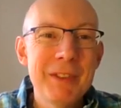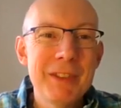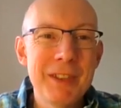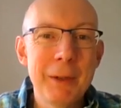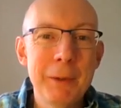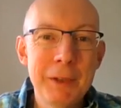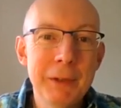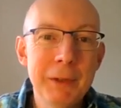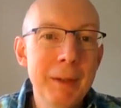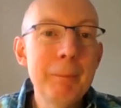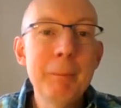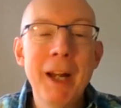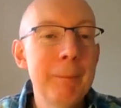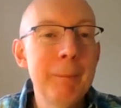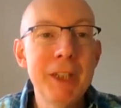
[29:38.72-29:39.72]
So your
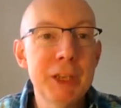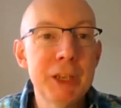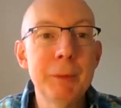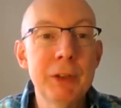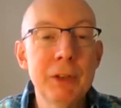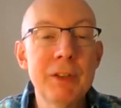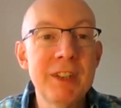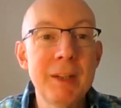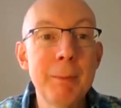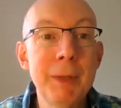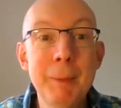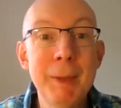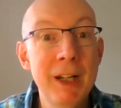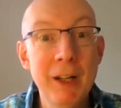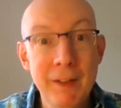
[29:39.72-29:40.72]
impact measurement could
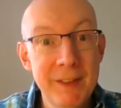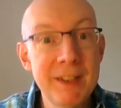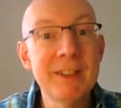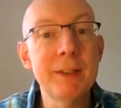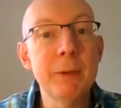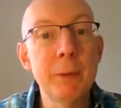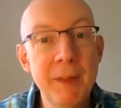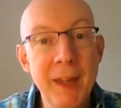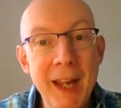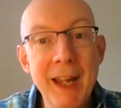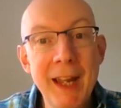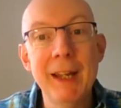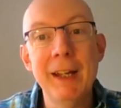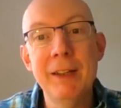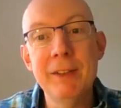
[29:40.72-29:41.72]
simply be: Are they still
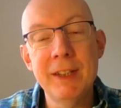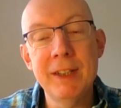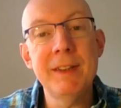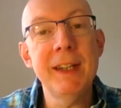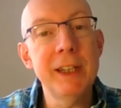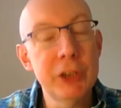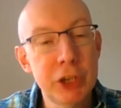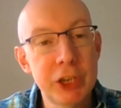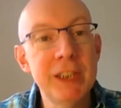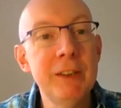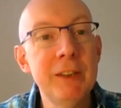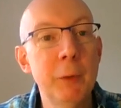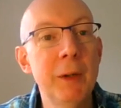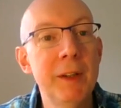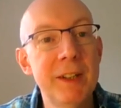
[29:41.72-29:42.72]
there, and did they
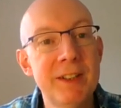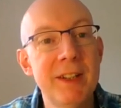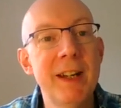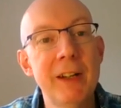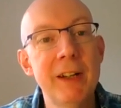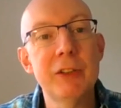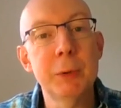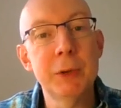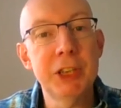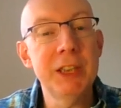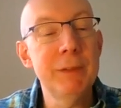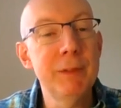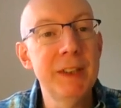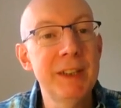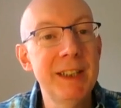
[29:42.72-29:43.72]
achieve what they set out to
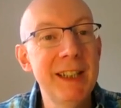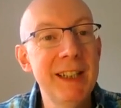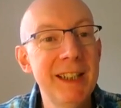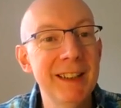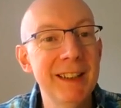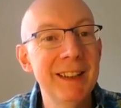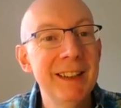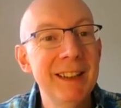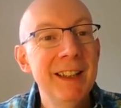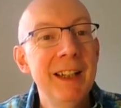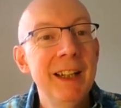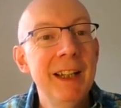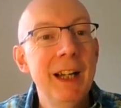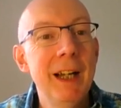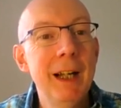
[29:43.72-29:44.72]
achieve in the year?
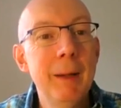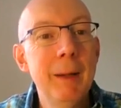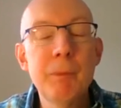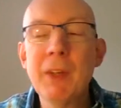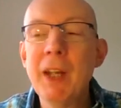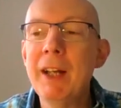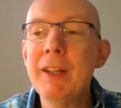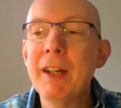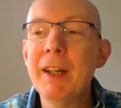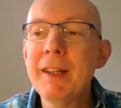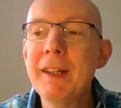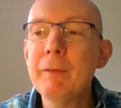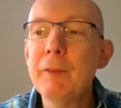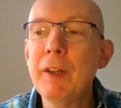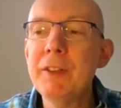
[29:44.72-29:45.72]
Um, and I
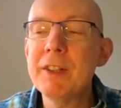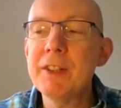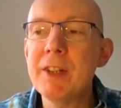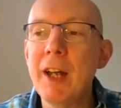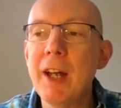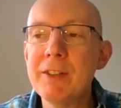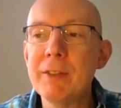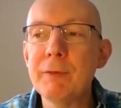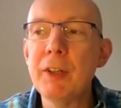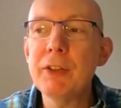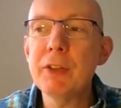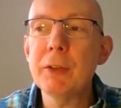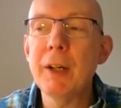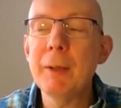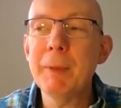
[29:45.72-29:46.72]
think funders, as a
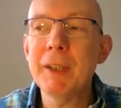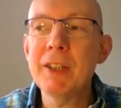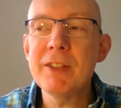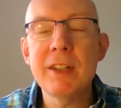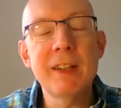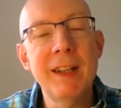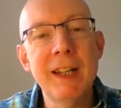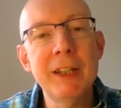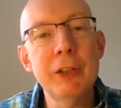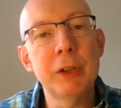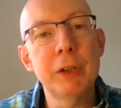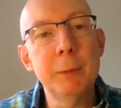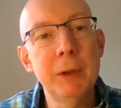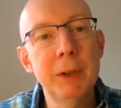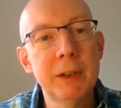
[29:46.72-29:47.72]
funder, because of the nature
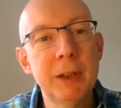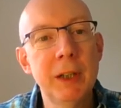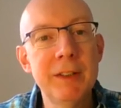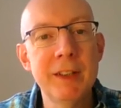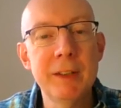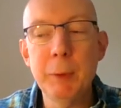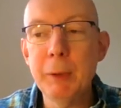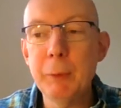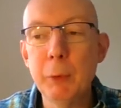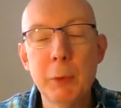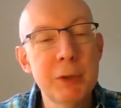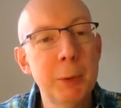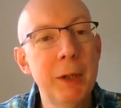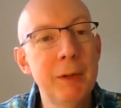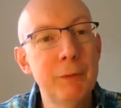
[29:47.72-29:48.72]
of the work I did, we were
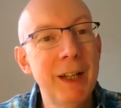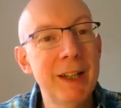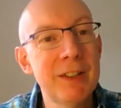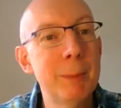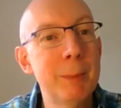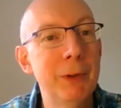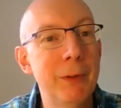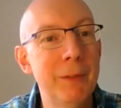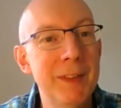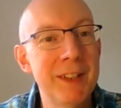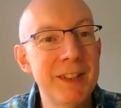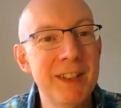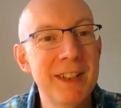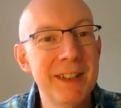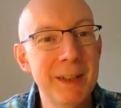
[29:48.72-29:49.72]
always quite flexible on
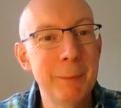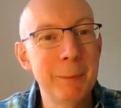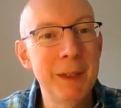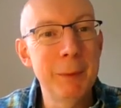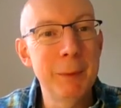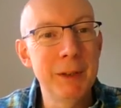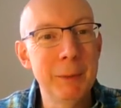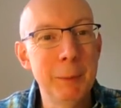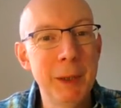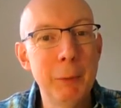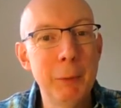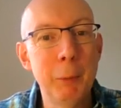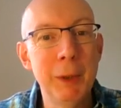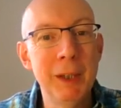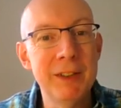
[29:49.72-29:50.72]
this in that we were we
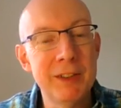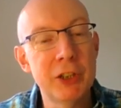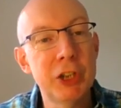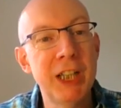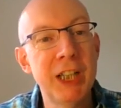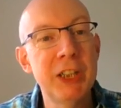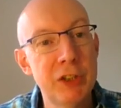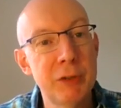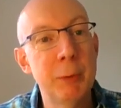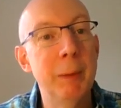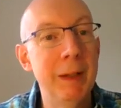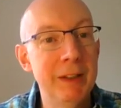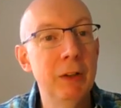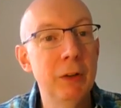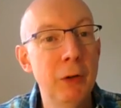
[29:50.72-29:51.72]
were willing to change as we
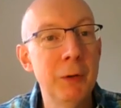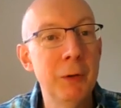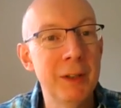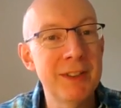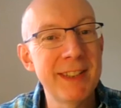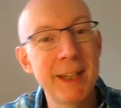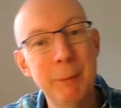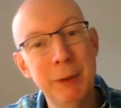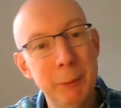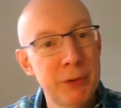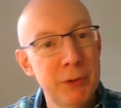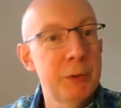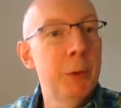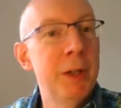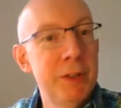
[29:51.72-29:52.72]
went along and say, well, it
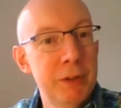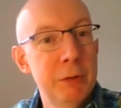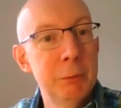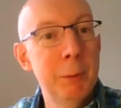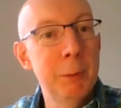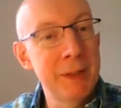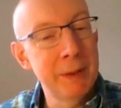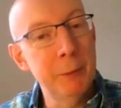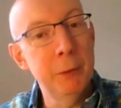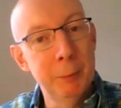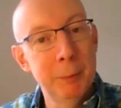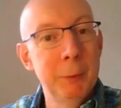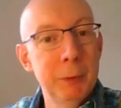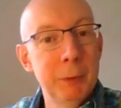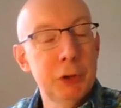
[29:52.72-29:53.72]
wasn't quite doing what we
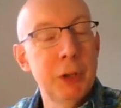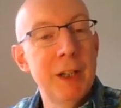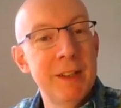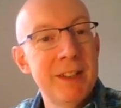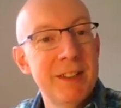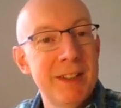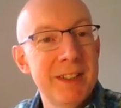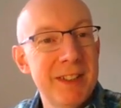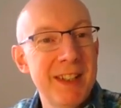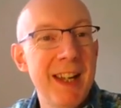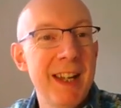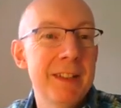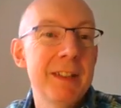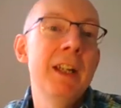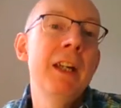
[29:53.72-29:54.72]
thought, but we'll try this
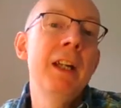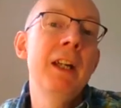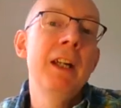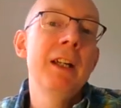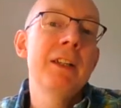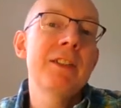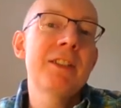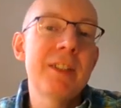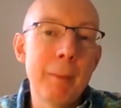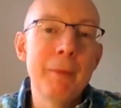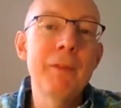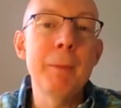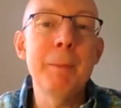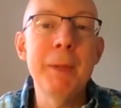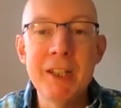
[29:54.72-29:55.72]
instead. Some
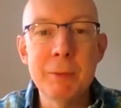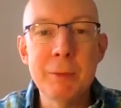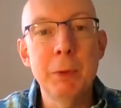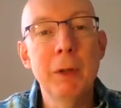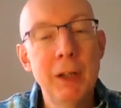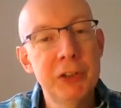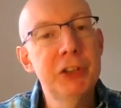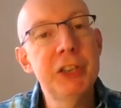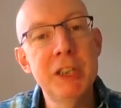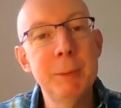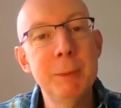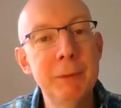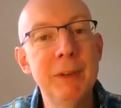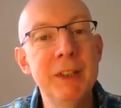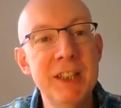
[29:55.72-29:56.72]
of the bids will ask you to
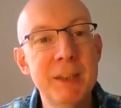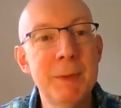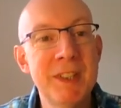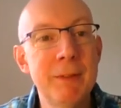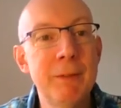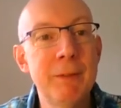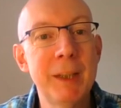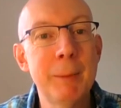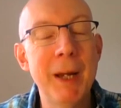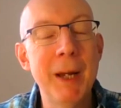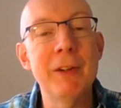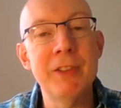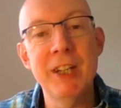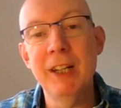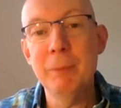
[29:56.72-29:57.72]
be really specific
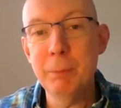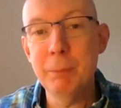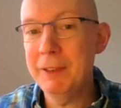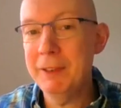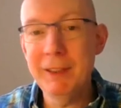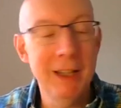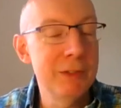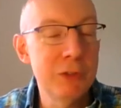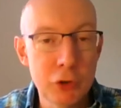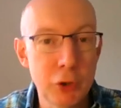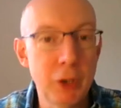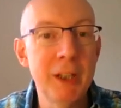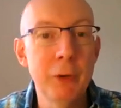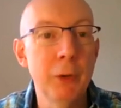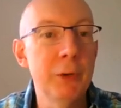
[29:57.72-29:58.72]
about it and and
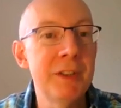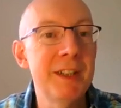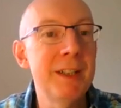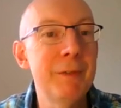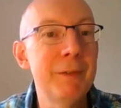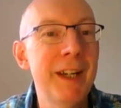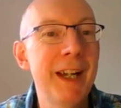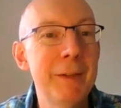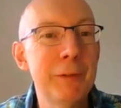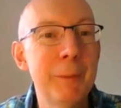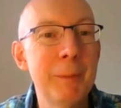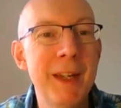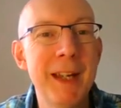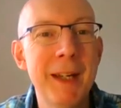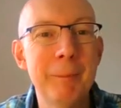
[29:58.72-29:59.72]
try not to deviate
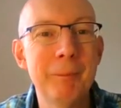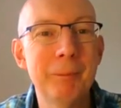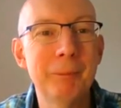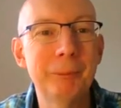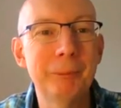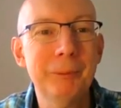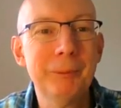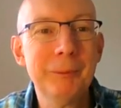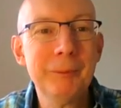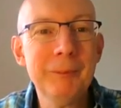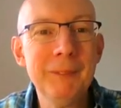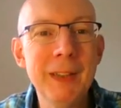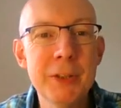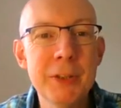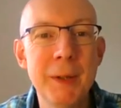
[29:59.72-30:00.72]
from that.
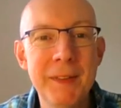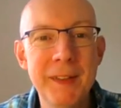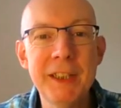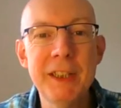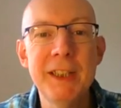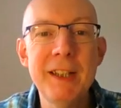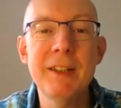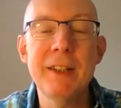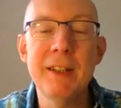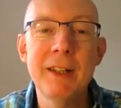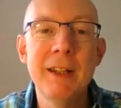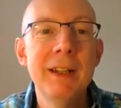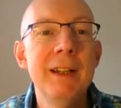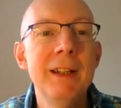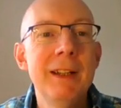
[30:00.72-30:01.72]
So I think,
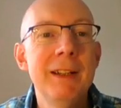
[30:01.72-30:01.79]
okay.